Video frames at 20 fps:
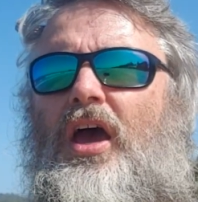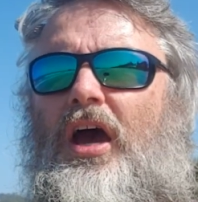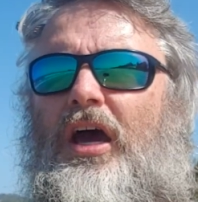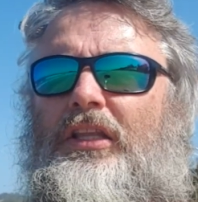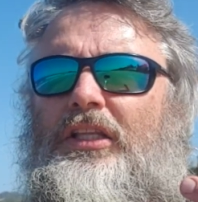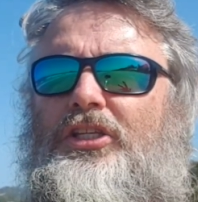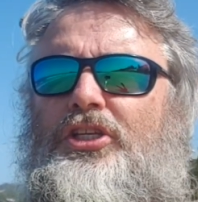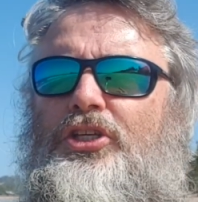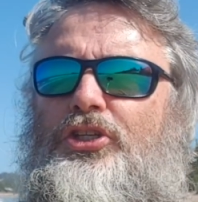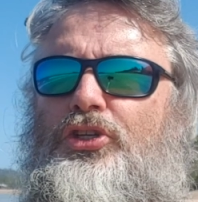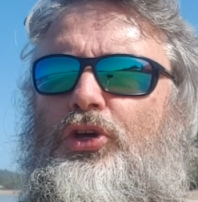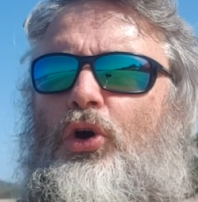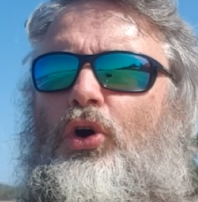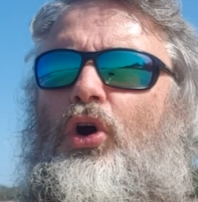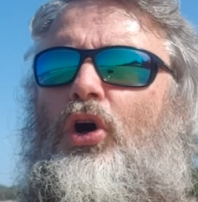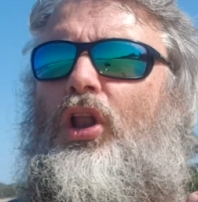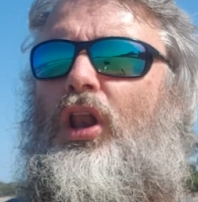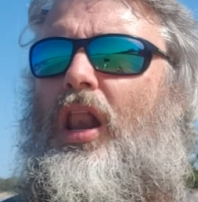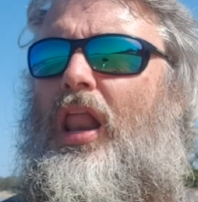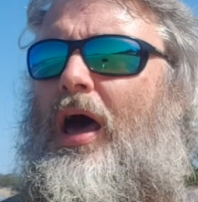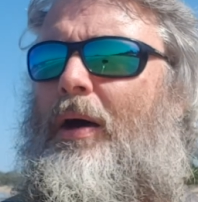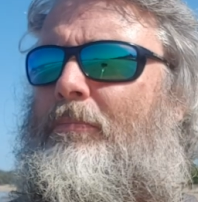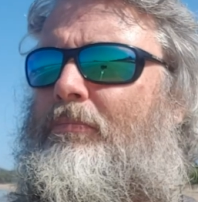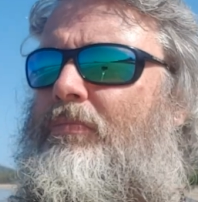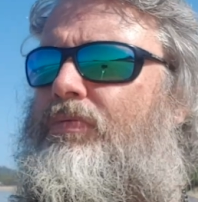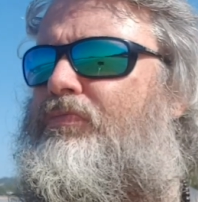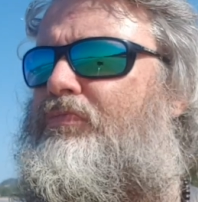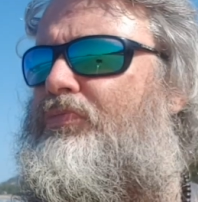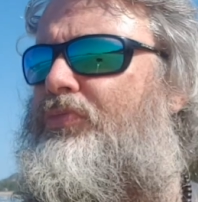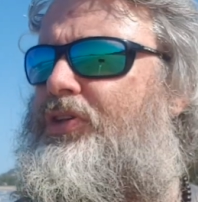And this is all,
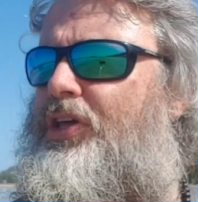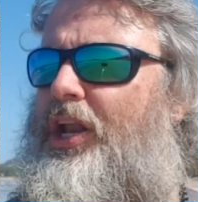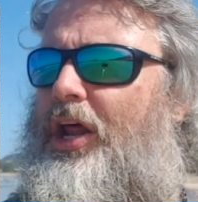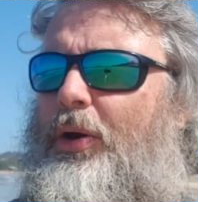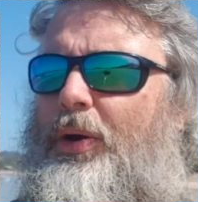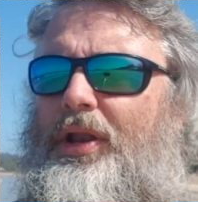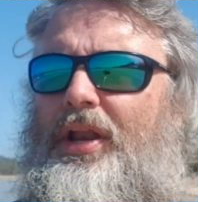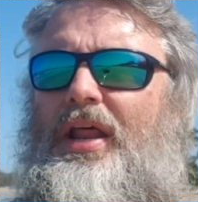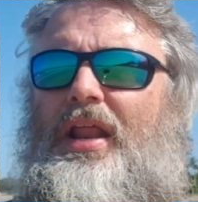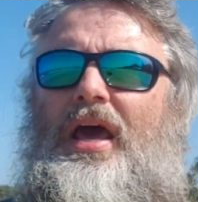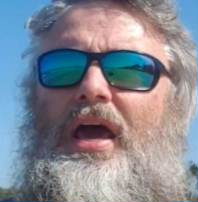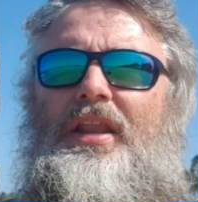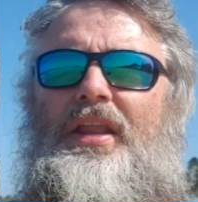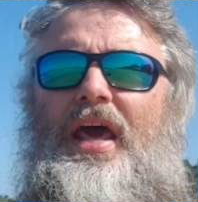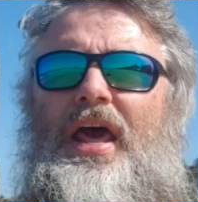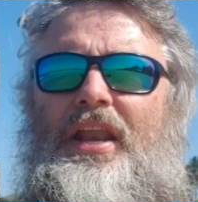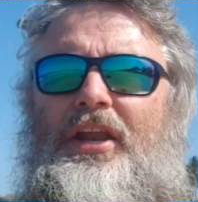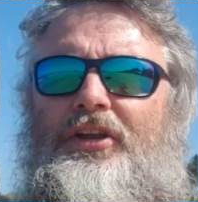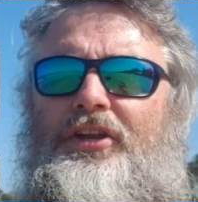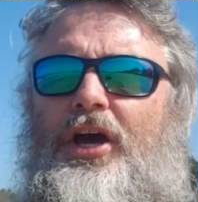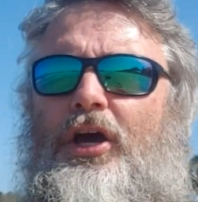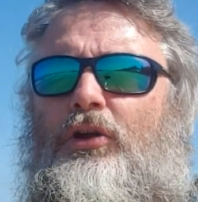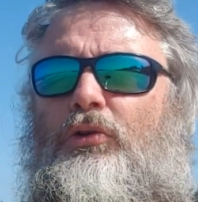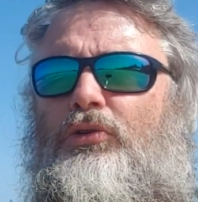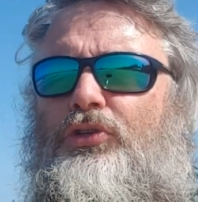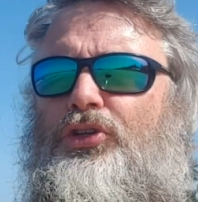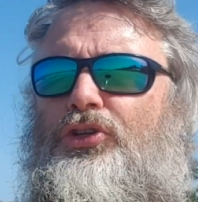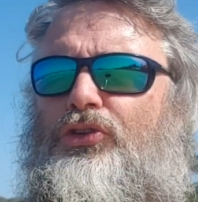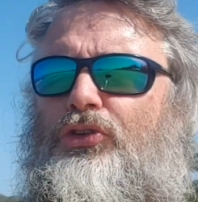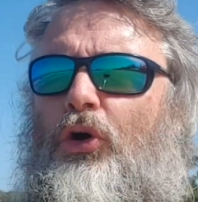you know, an
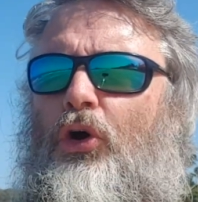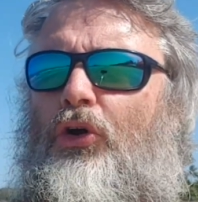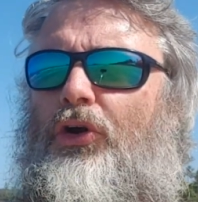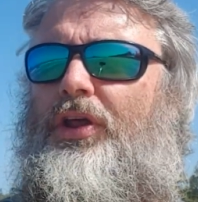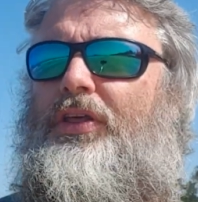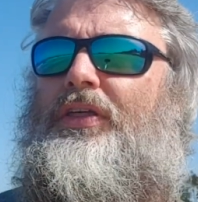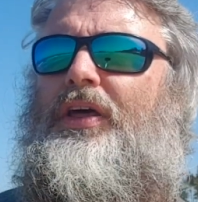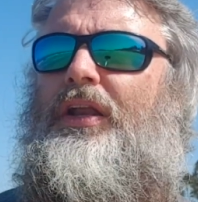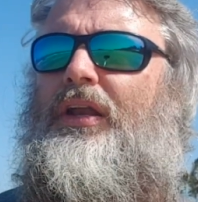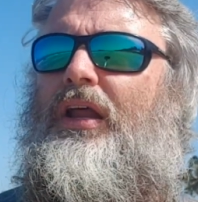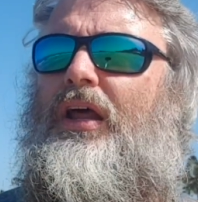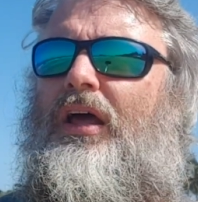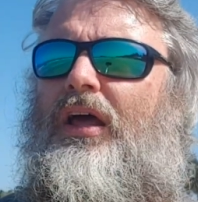anecdotal story that